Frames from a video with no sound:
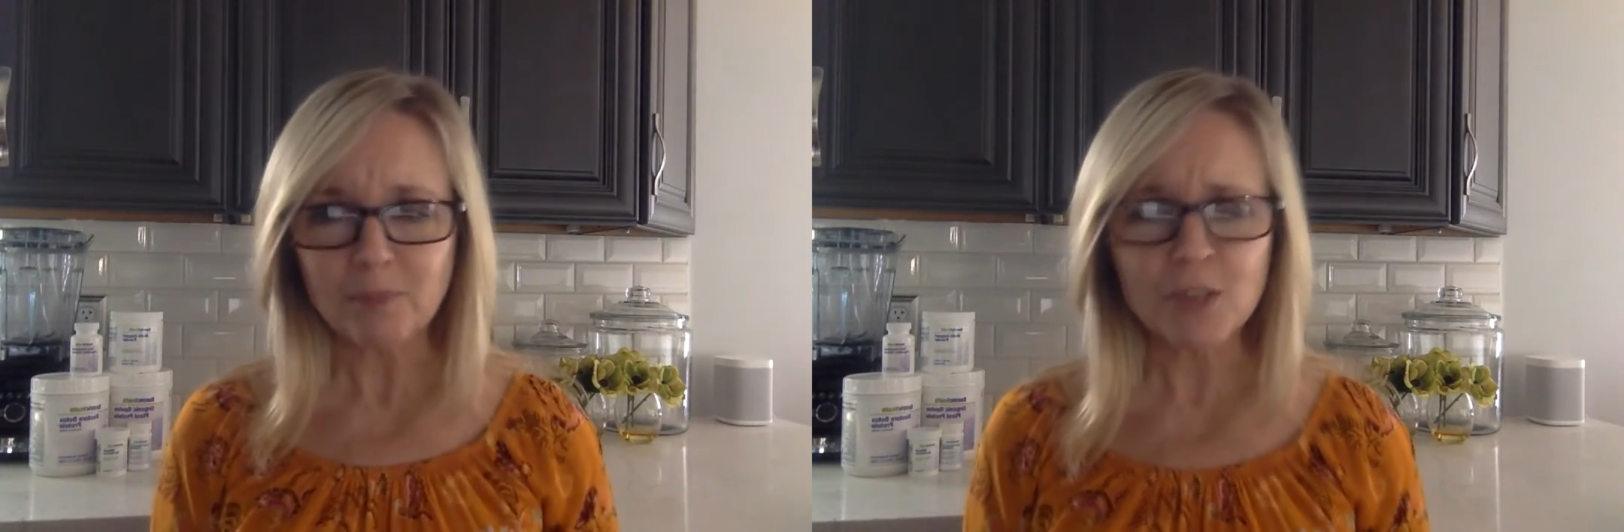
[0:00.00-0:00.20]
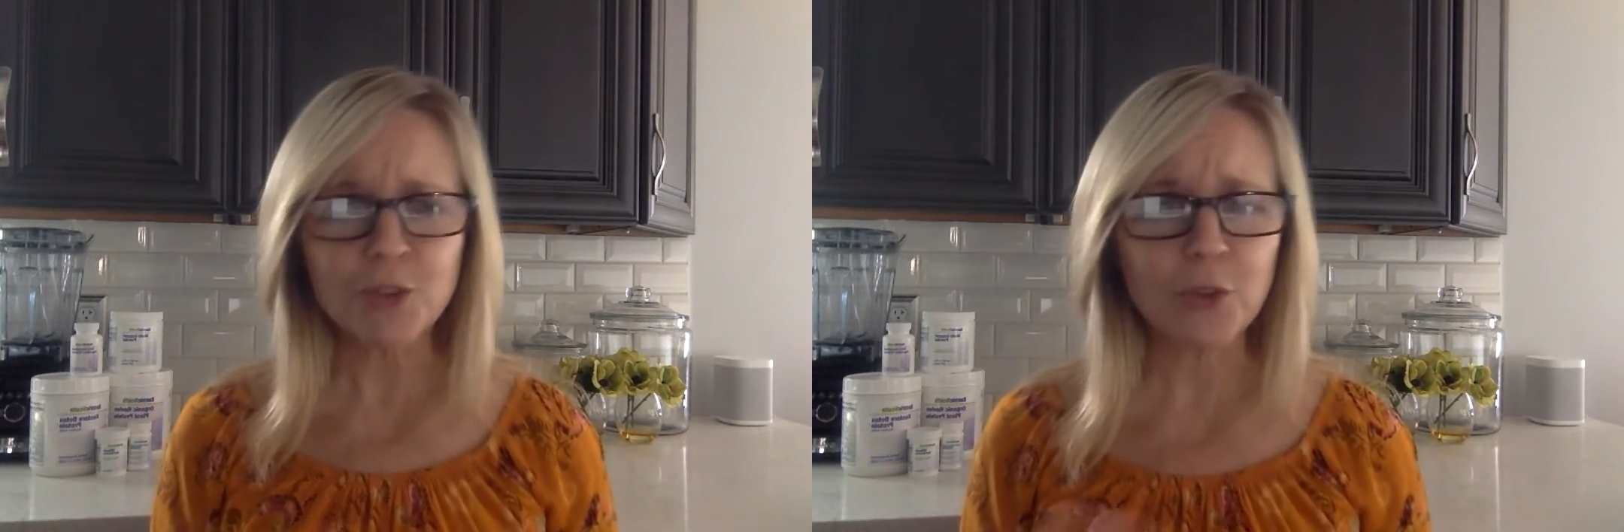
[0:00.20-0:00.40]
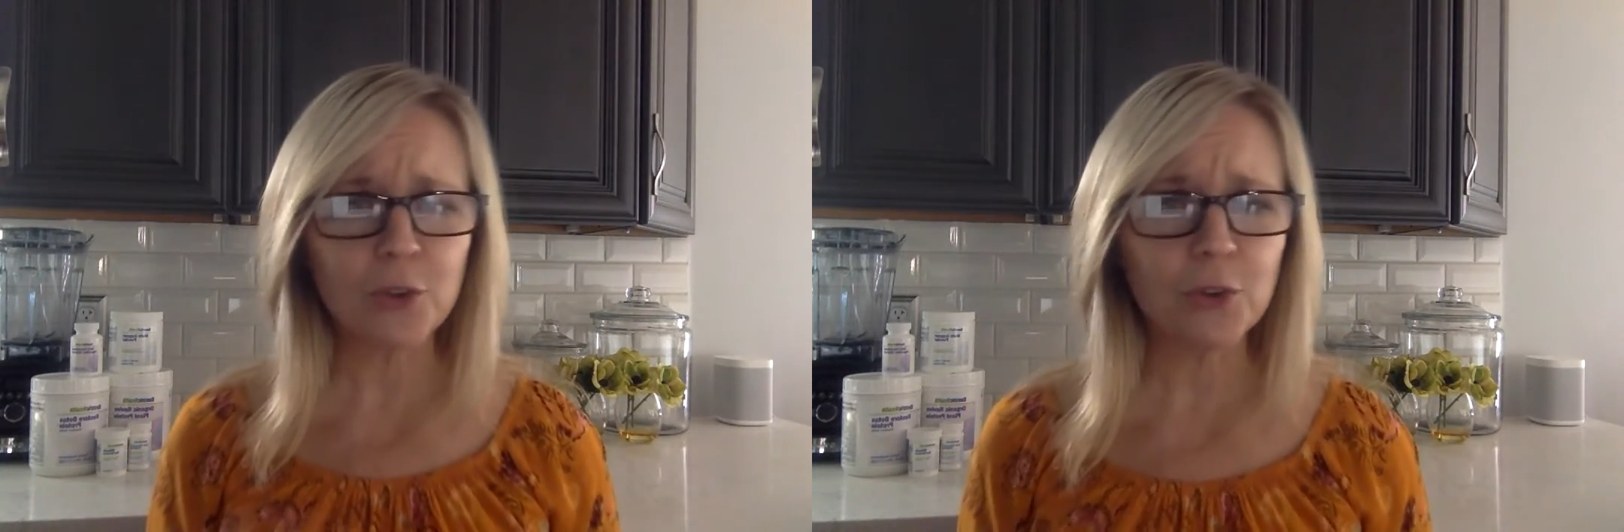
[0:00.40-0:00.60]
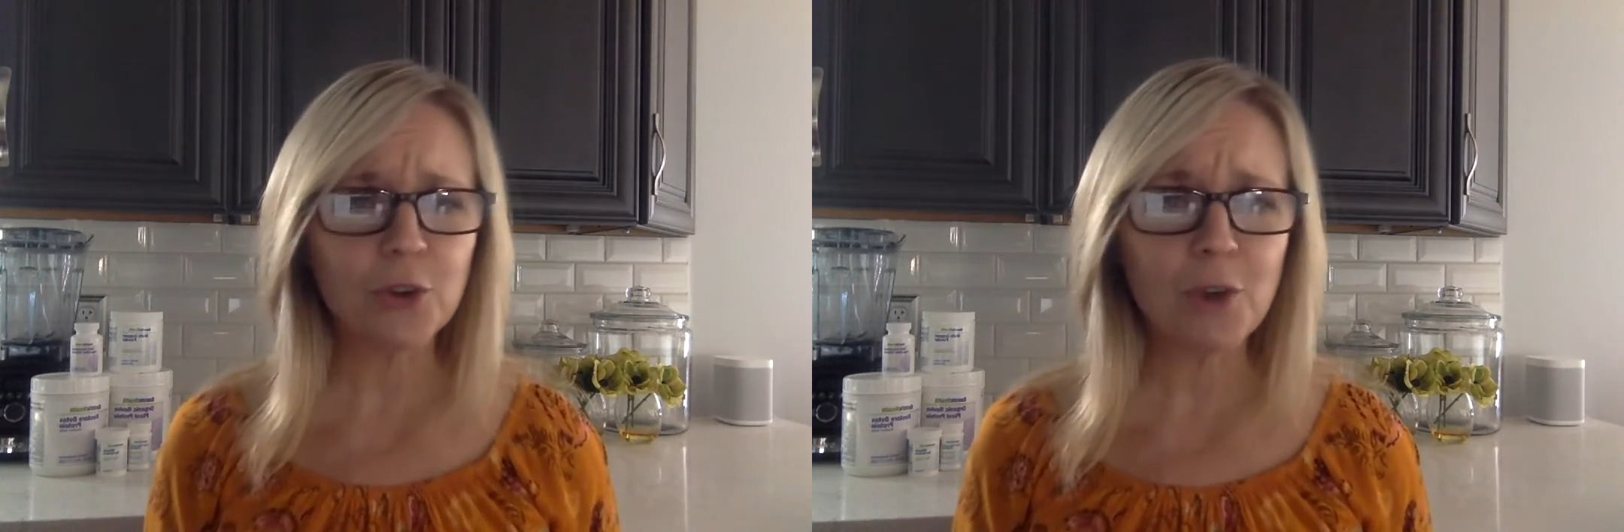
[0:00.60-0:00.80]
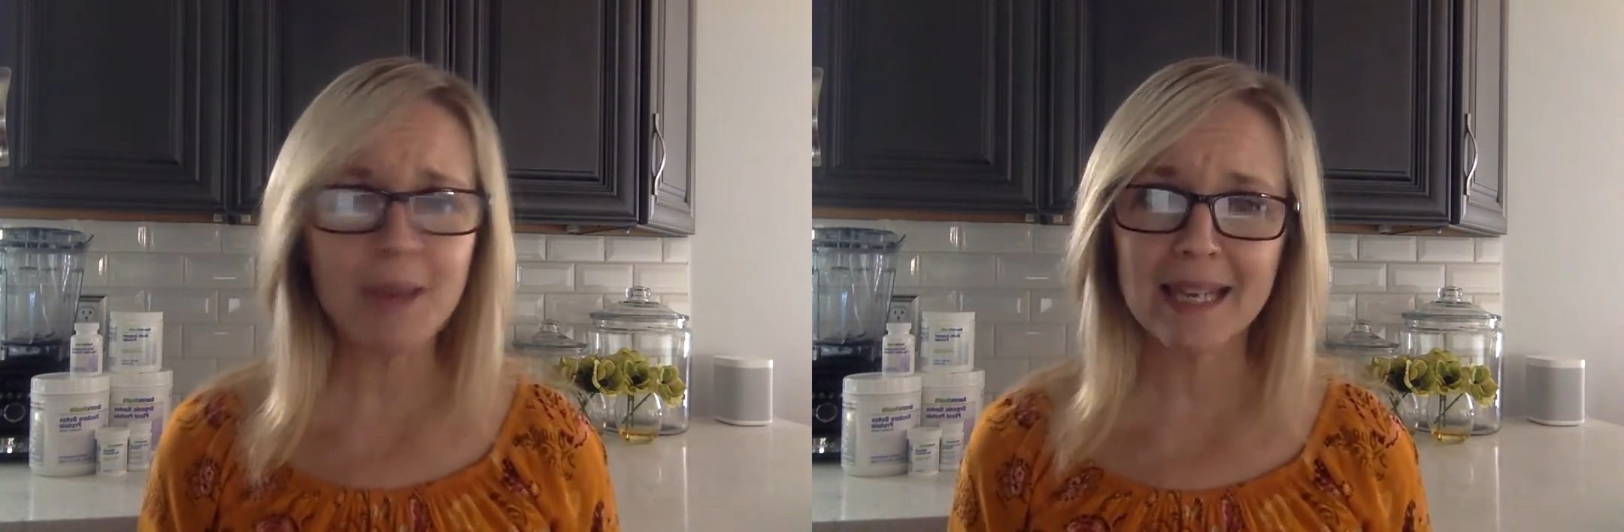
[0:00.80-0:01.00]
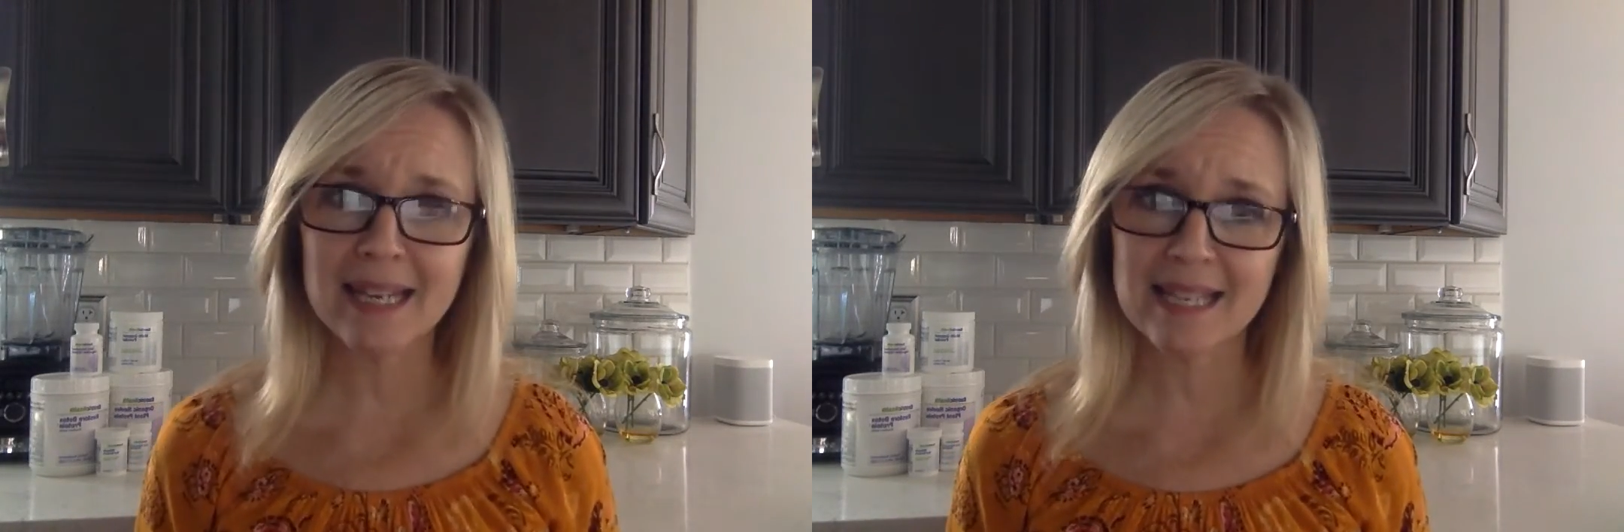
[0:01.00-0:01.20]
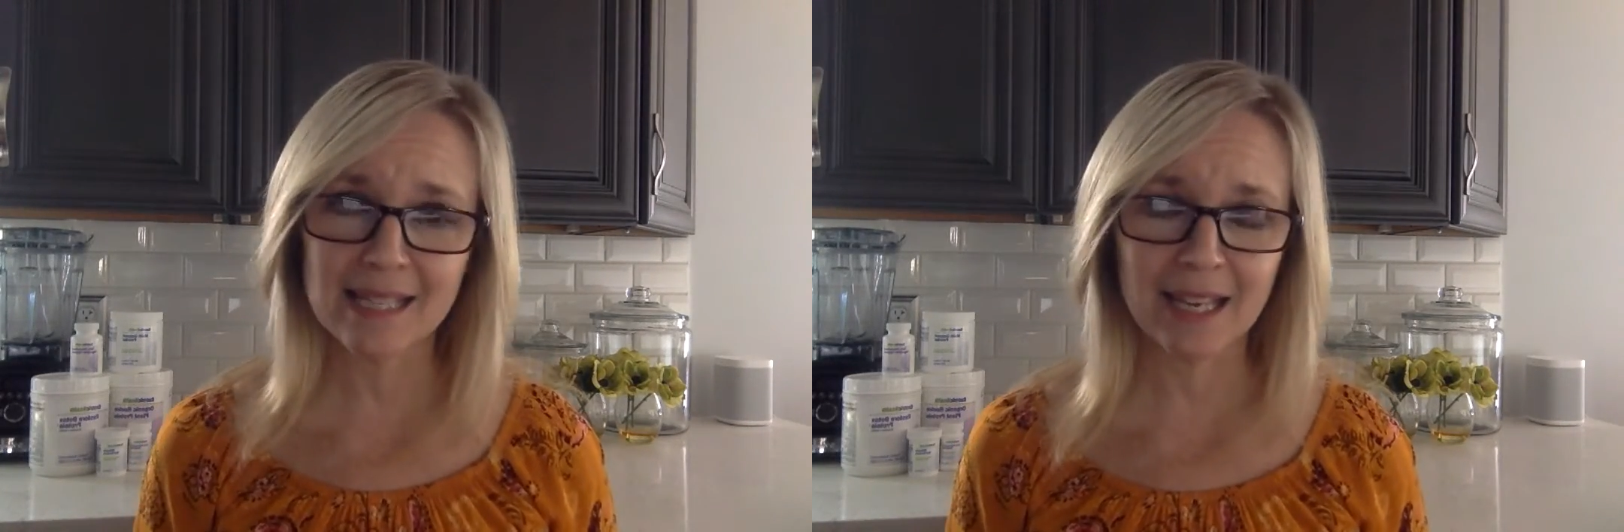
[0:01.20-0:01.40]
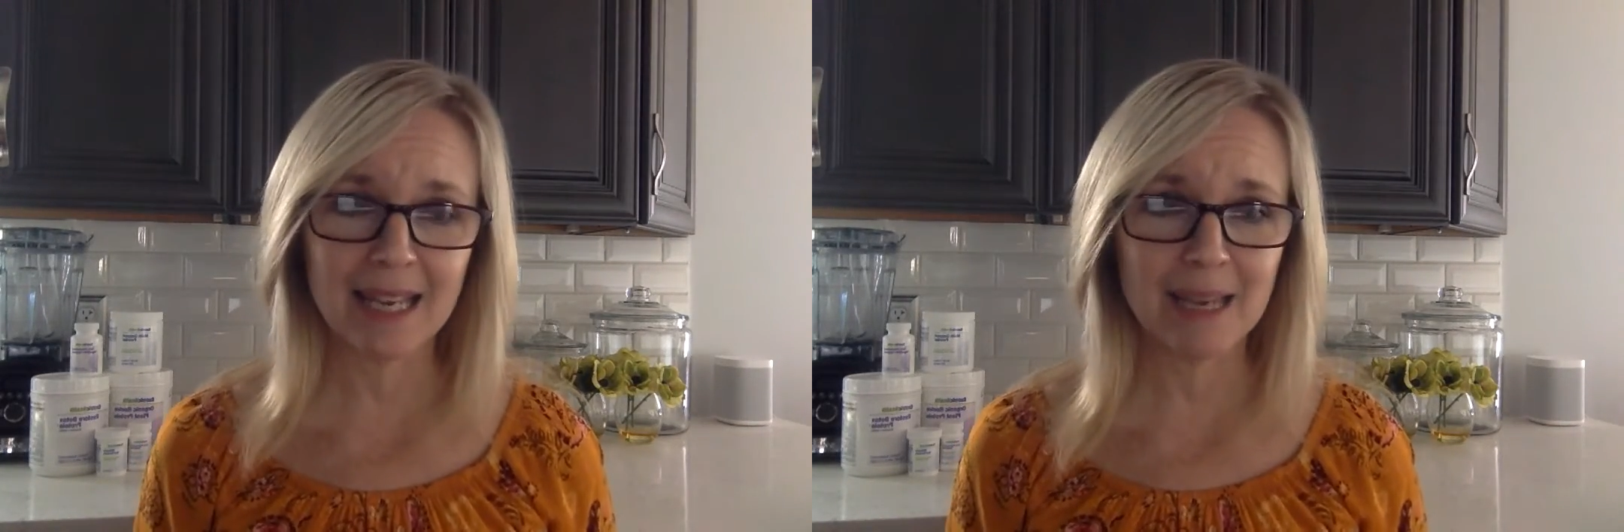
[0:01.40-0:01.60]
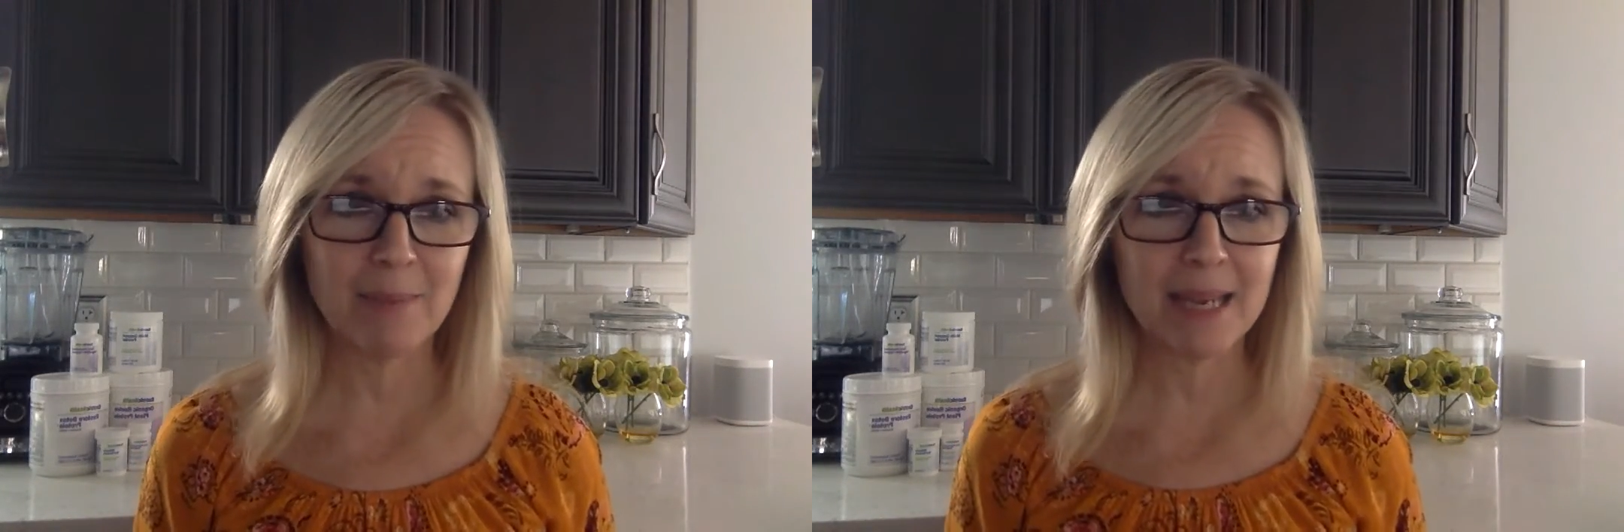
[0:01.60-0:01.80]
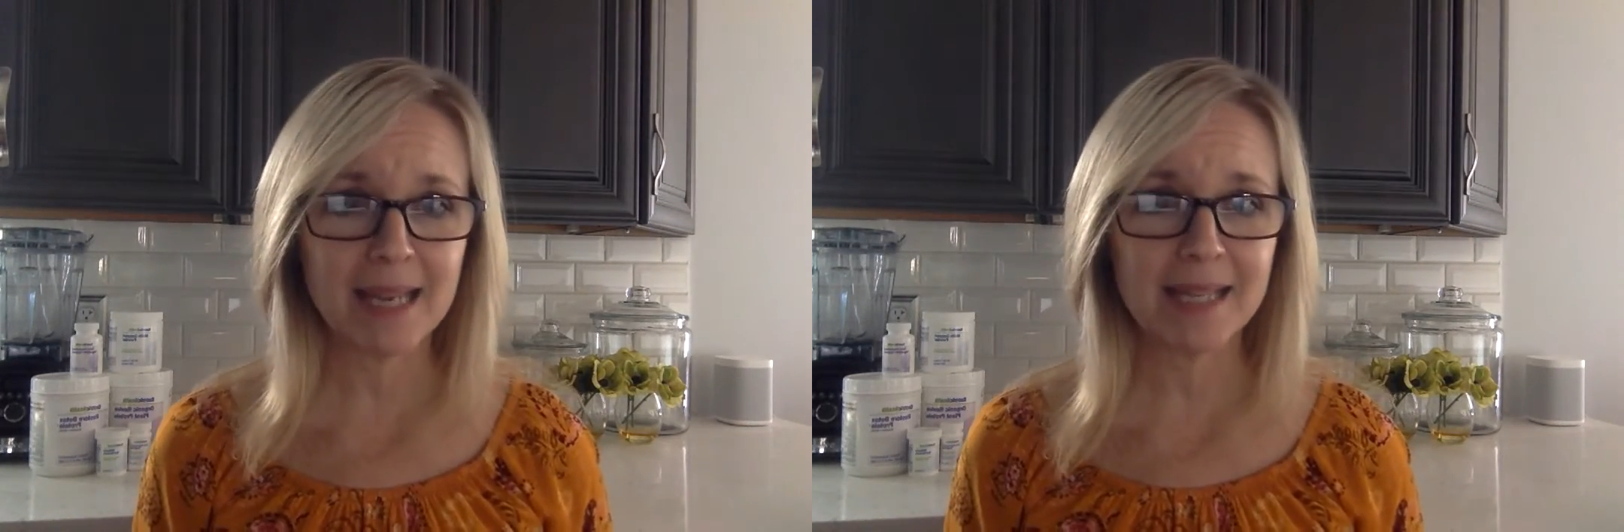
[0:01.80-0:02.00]
So the glucomannan is a key
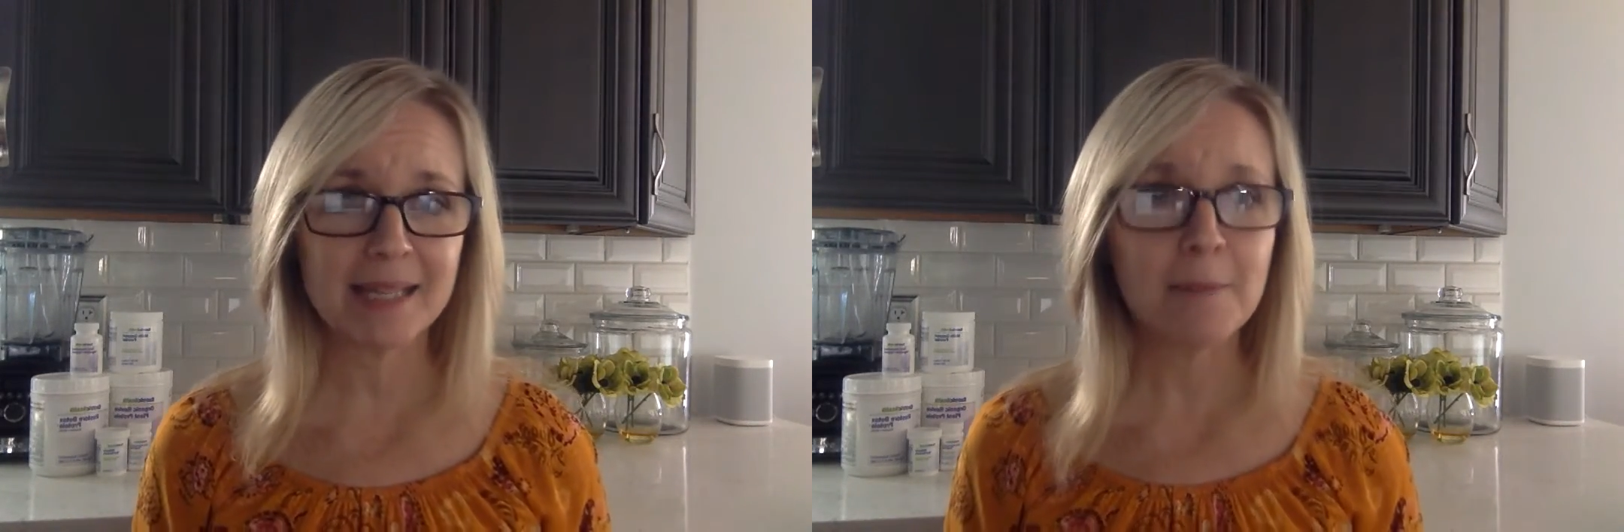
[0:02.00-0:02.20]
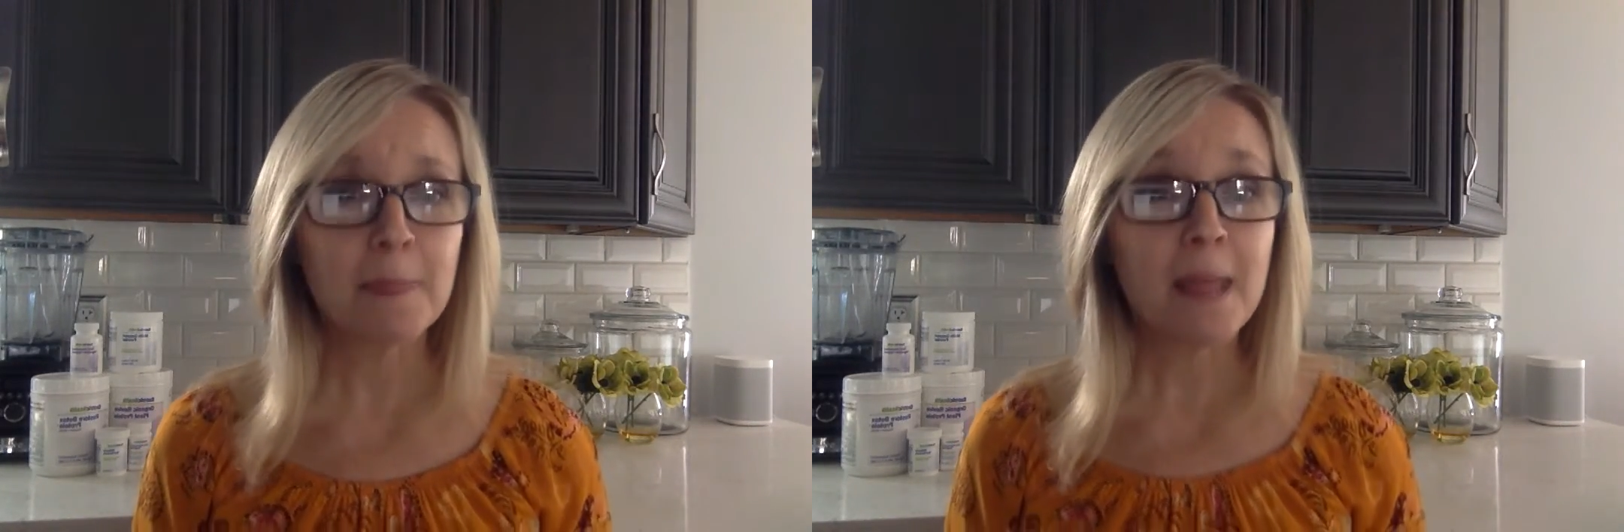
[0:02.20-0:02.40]
piece.